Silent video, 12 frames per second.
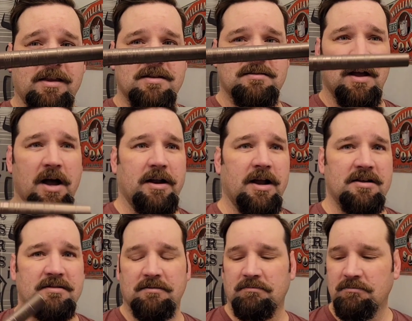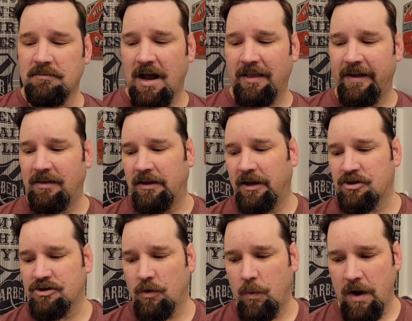the design. I like the
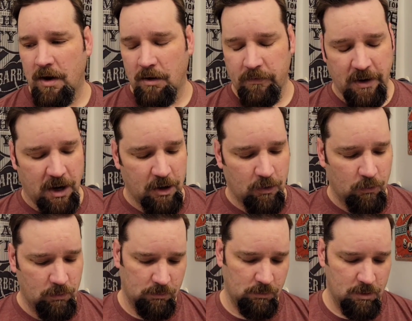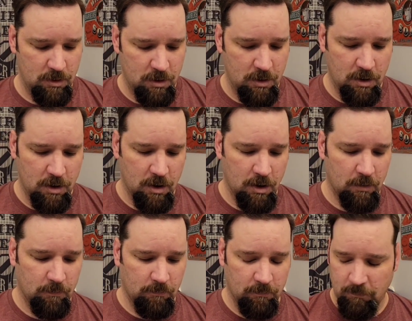extra weight on the handle
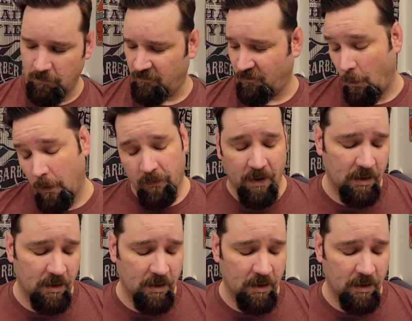for the